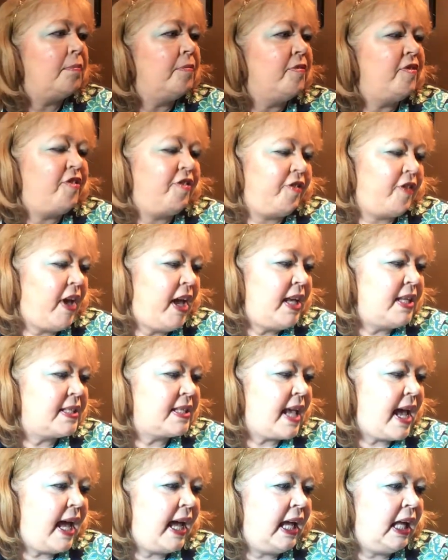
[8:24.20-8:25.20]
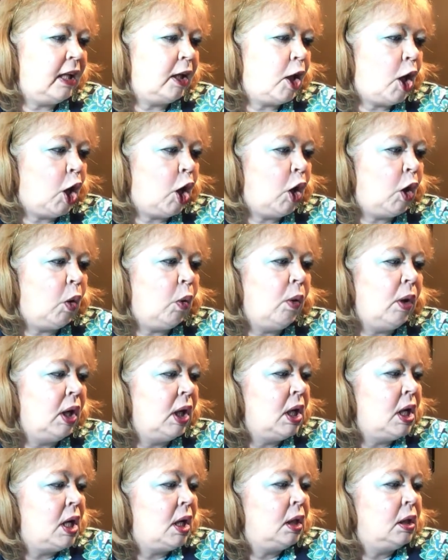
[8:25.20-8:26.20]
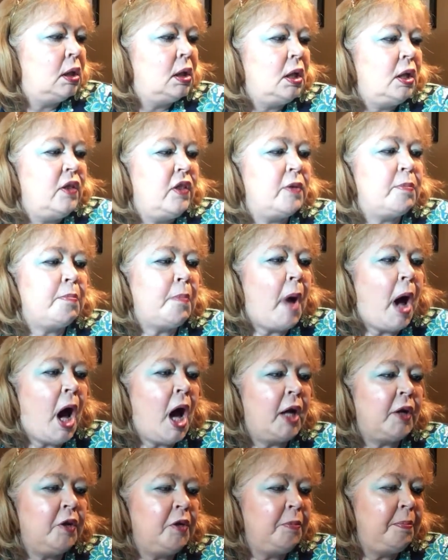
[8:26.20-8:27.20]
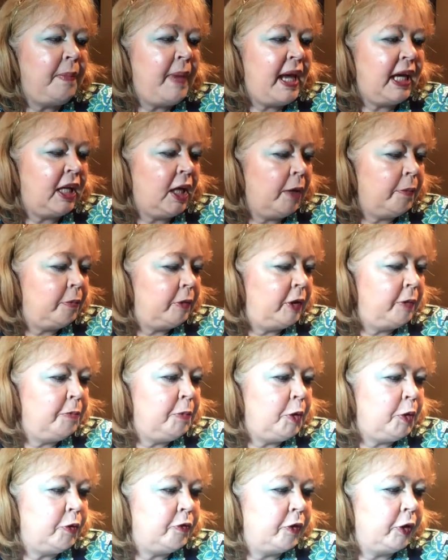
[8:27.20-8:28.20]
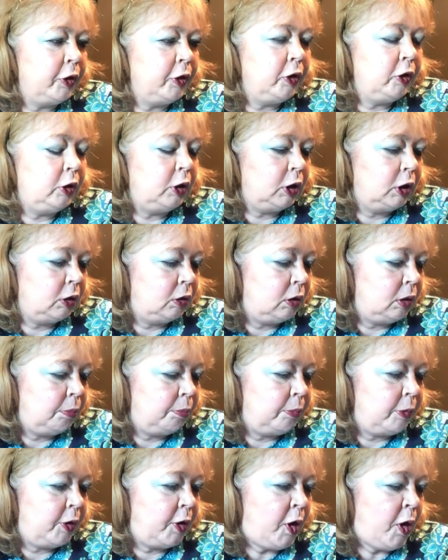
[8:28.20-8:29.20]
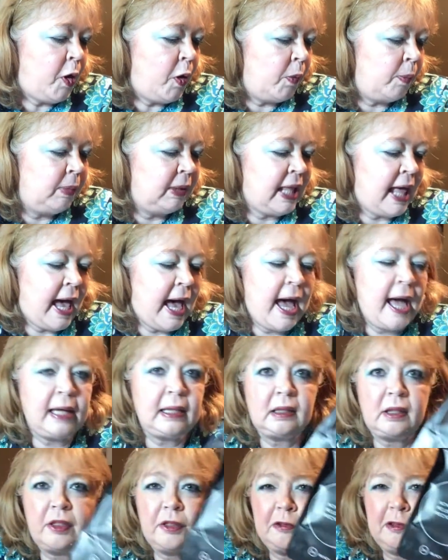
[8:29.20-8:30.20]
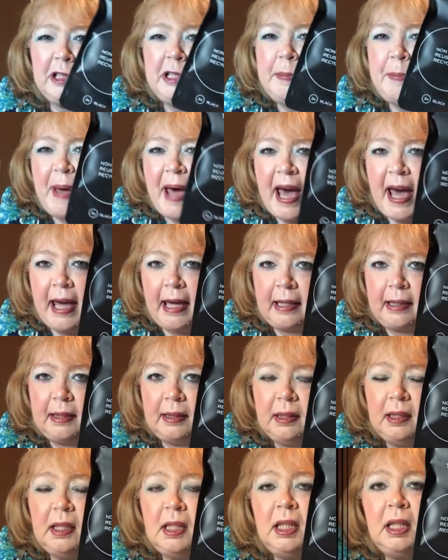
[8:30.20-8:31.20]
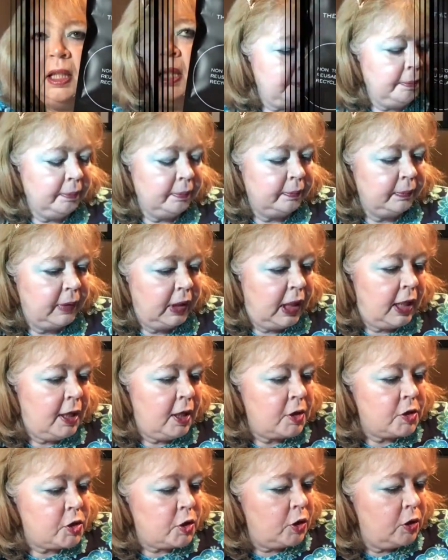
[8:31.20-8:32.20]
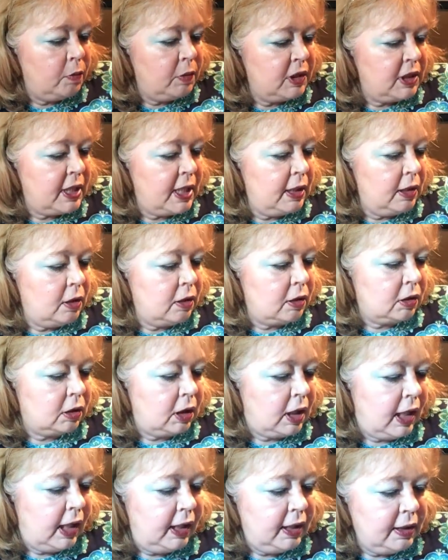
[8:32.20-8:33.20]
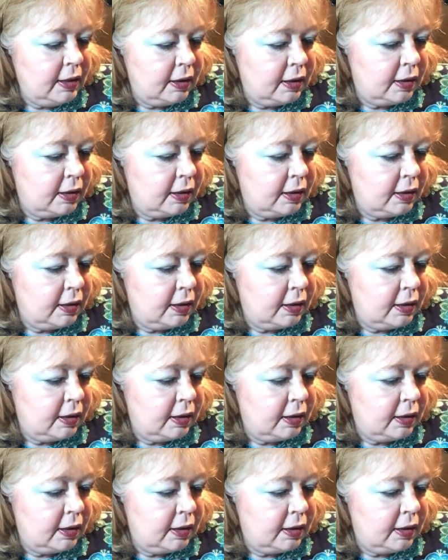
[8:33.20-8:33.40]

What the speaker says: Phase Halo, the Modern Makeup Remover Pro Black 3-pack. And I'll show you what they look like.